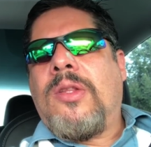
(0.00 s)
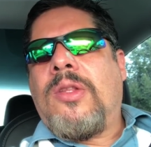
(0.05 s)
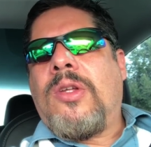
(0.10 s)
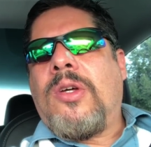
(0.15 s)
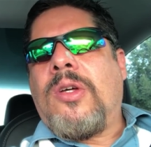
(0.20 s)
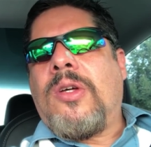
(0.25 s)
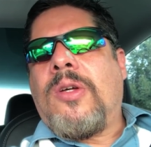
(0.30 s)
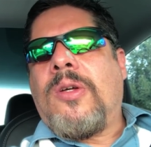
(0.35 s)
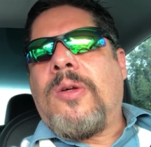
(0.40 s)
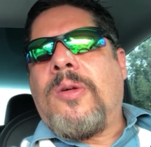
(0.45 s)

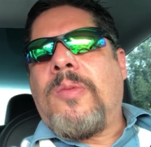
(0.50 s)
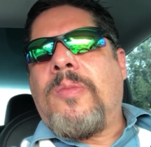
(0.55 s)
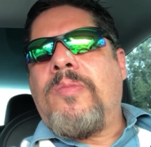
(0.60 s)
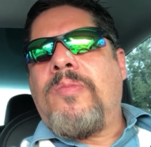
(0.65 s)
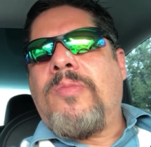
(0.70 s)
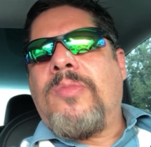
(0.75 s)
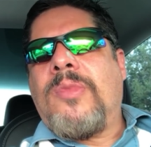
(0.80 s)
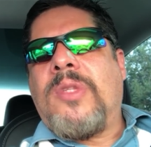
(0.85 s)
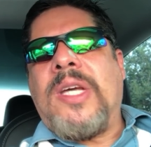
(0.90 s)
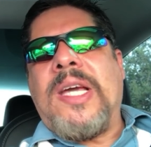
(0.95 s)
the
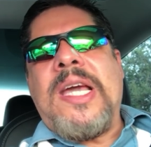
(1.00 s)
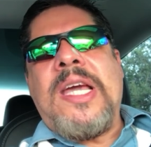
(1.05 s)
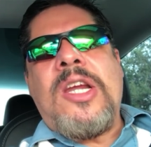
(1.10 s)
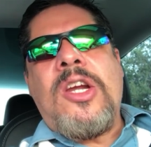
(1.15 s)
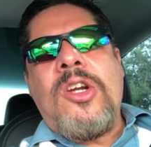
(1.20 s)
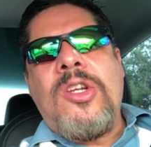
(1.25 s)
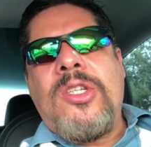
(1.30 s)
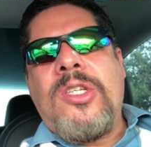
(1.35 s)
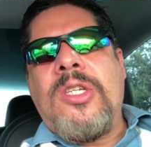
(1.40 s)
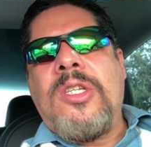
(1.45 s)

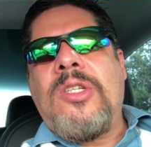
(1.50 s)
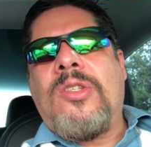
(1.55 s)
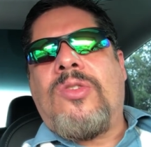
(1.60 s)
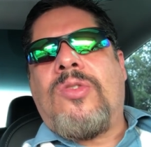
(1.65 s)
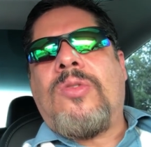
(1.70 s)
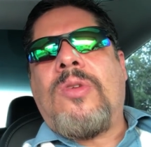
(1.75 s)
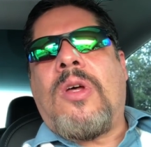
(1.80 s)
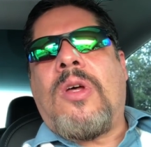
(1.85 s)
energy